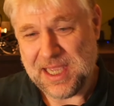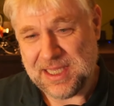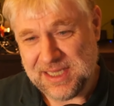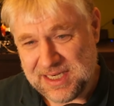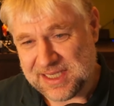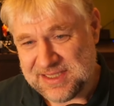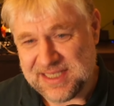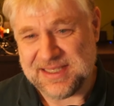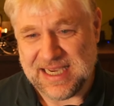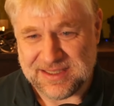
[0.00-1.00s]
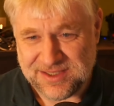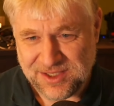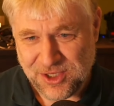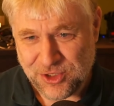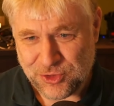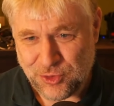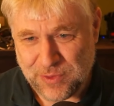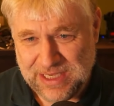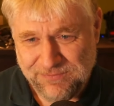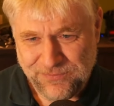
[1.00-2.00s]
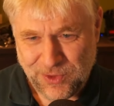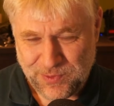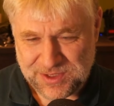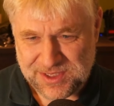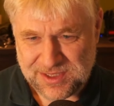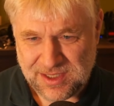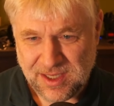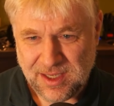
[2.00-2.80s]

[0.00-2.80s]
And then I take that to influence